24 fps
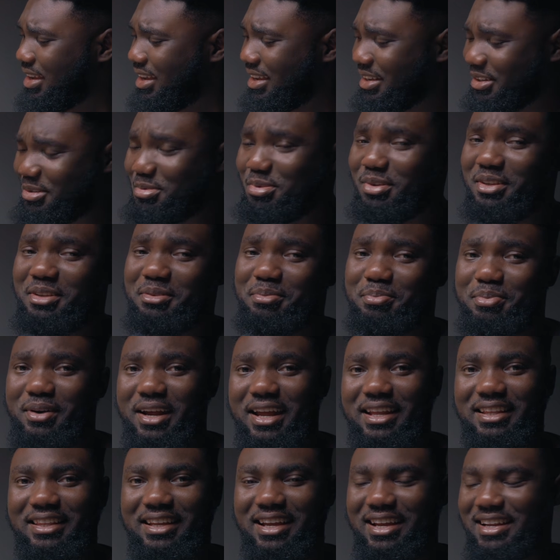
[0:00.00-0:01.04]
it's really
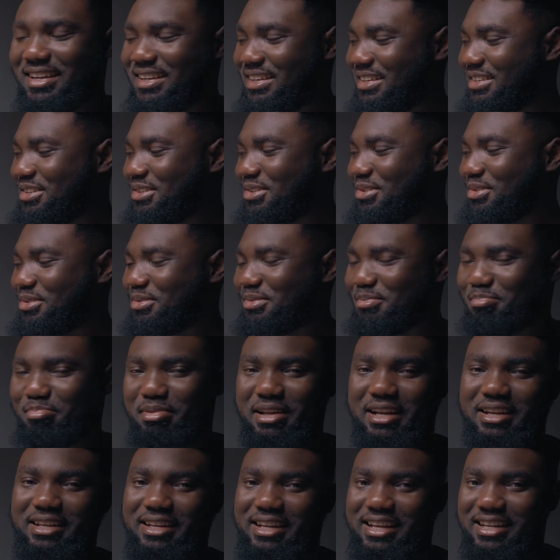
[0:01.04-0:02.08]
bright and, you know,
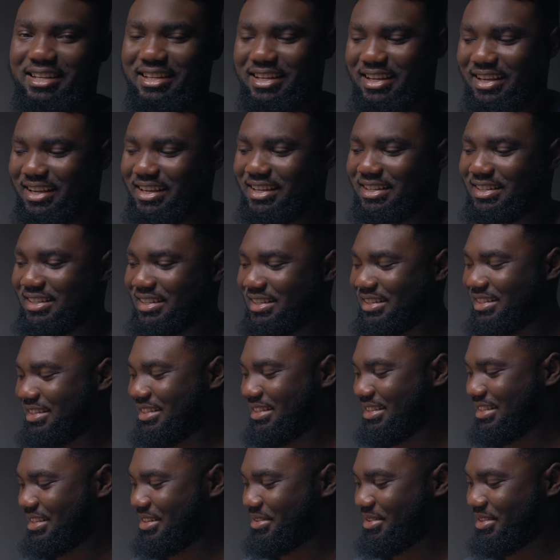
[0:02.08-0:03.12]
better than the 80
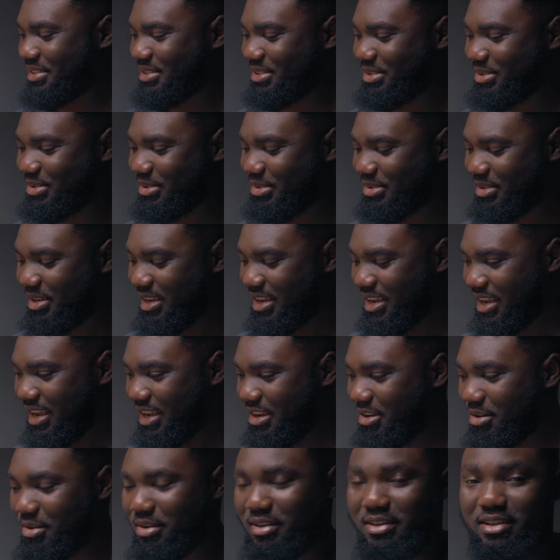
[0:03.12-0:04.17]
series. So,
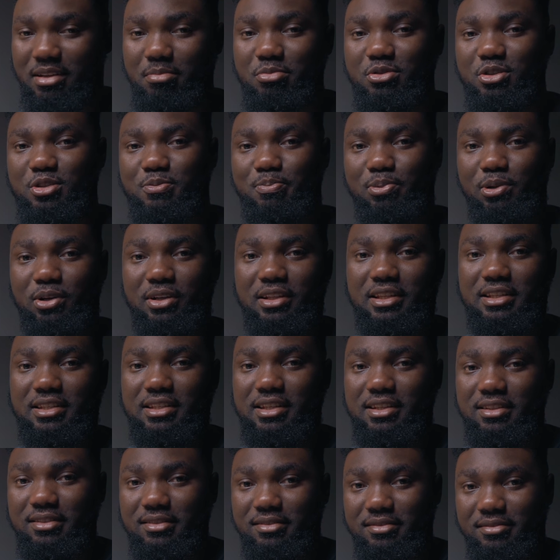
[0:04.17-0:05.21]
you know what, let me just plug this
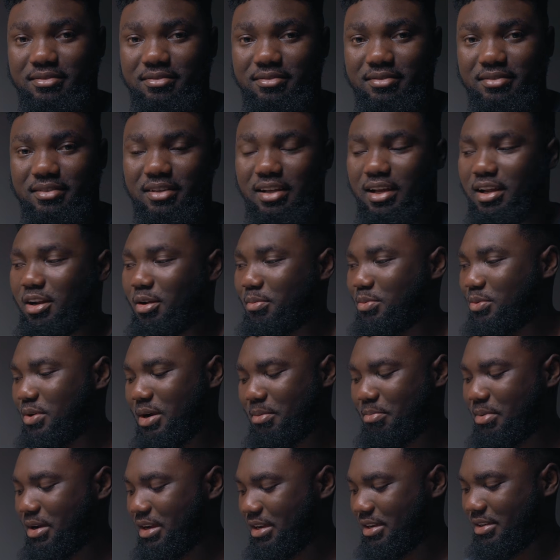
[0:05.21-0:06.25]
in and I'll be
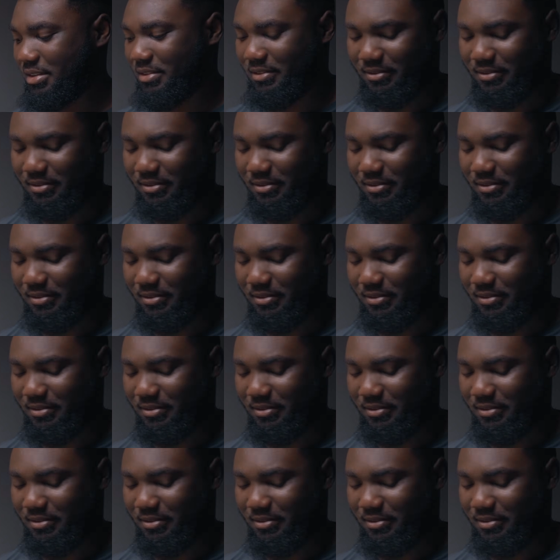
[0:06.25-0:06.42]
right back.